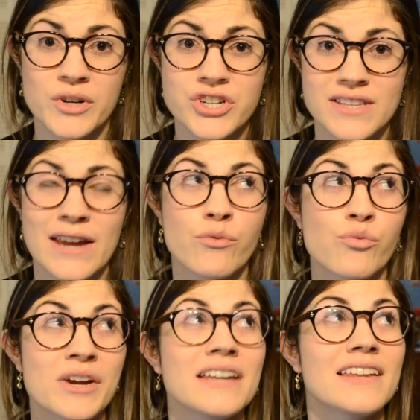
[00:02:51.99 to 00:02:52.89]
which is a
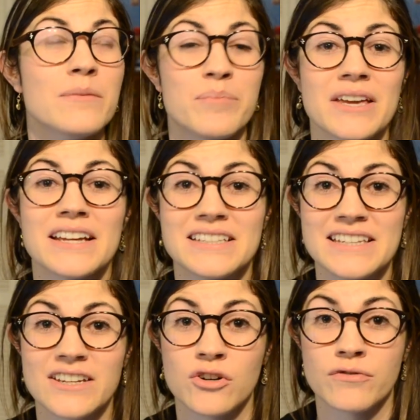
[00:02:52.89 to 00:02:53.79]
really big
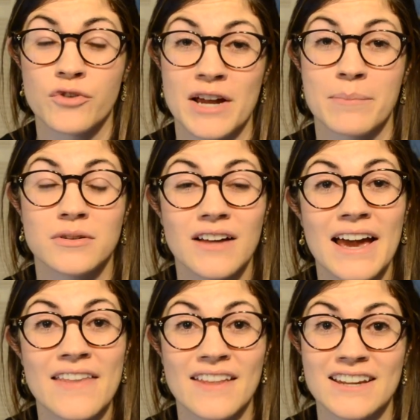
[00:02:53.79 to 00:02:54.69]
deal for a
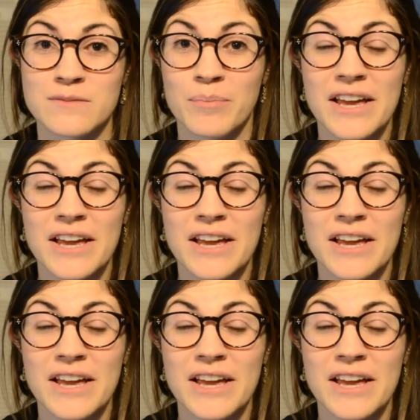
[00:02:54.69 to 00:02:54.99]
play that is